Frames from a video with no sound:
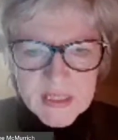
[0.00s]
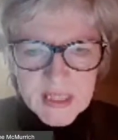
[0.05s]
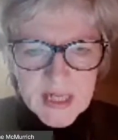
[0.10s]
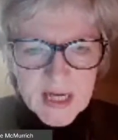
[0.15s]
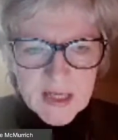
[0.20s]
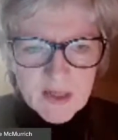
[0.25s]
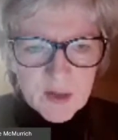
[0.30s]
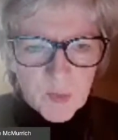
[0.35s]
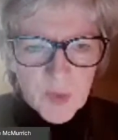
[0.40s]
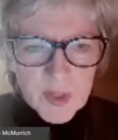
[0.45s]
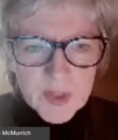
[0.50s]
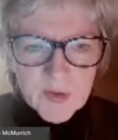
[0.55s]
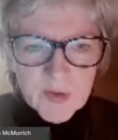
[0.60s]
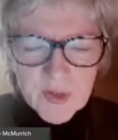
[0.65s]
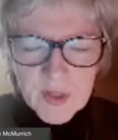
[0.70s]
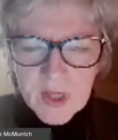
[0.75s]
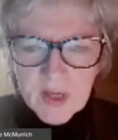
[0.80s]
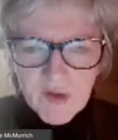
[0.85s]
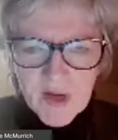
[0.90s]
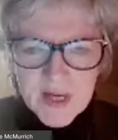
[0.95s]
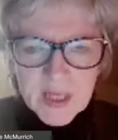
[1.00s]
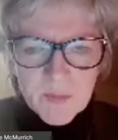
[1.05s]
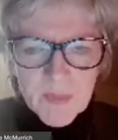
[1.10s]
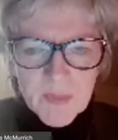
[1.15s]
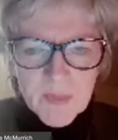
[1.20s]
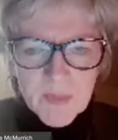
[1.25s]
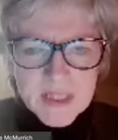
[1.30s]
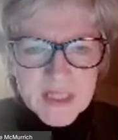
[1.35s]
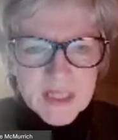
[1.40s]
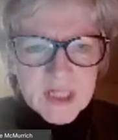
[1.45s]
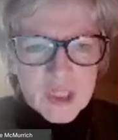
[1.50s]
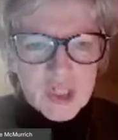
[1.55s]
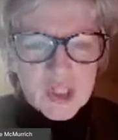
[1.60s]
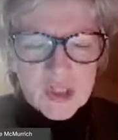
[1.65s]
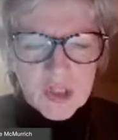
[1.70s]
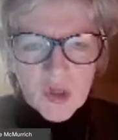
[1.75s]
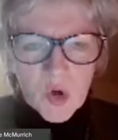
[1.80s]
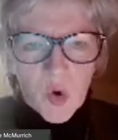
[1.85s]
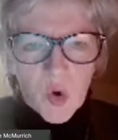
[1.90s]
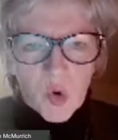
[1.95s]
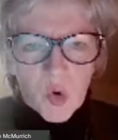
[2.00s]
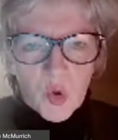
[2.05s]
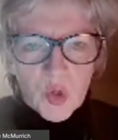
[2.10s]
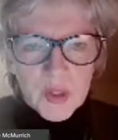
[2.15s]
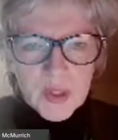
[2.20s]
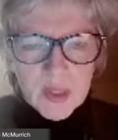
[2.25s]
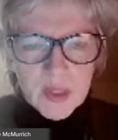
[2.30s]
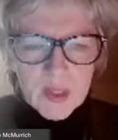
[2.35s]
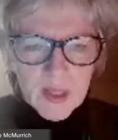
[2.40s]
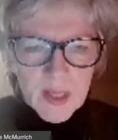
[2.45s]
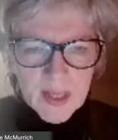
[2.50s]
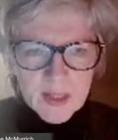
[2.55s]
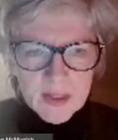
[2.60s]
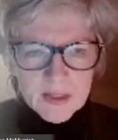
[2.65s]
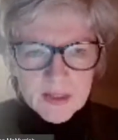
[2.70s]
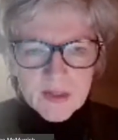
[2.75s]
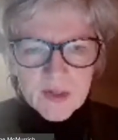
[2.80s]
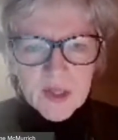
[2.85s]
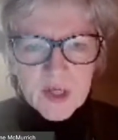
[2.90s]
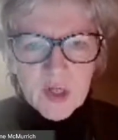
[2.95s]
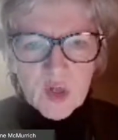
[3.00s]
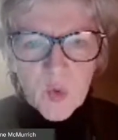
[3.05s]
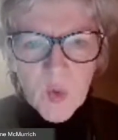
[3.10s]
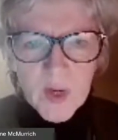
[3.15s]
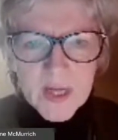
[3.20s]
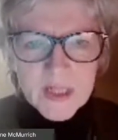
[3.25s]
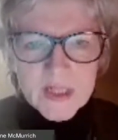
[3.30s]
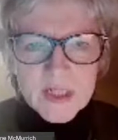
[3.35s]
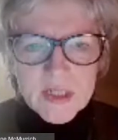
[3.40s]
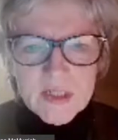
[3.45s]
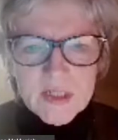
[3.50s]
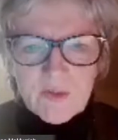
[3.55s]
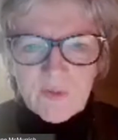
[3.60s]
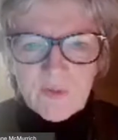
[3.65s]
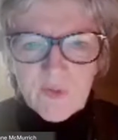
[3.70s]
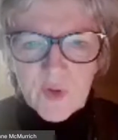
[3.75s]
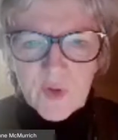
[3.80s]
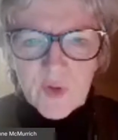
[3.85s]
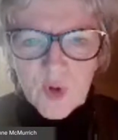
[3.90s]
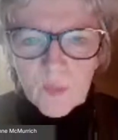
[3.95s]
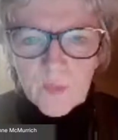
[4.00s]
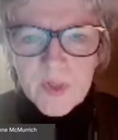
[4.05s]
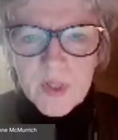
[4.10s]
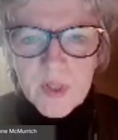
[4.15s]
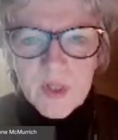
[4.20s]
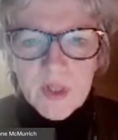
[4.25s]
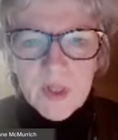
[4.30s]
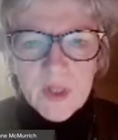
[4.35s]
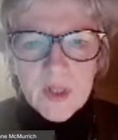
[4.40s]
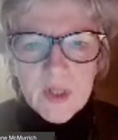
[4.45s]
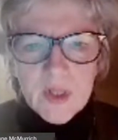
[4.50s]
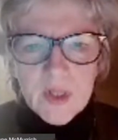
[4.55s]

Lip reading: together with a recommendation on the request from